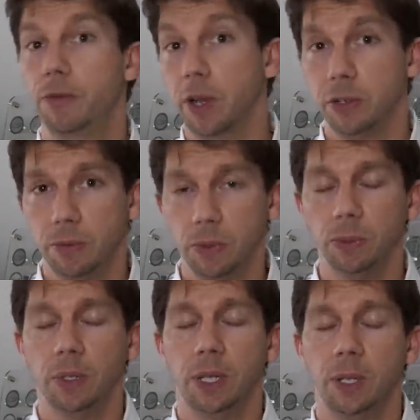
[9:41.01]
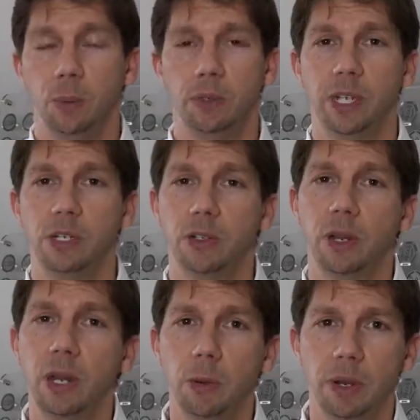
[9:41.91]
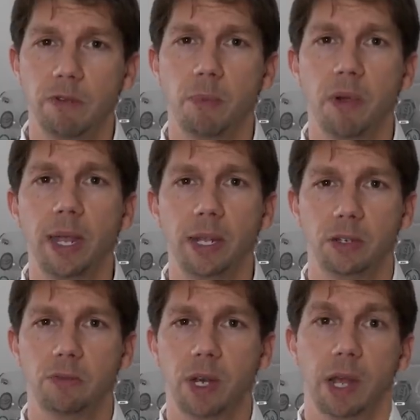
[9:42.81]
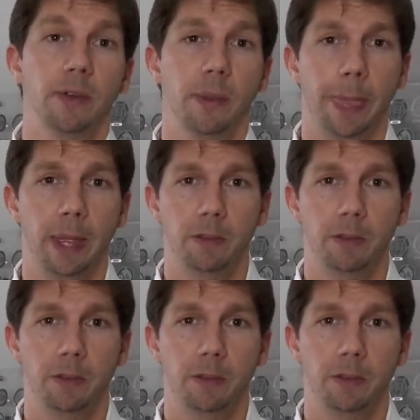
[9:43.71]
First of all, we'll take just a little bit of a break to recover.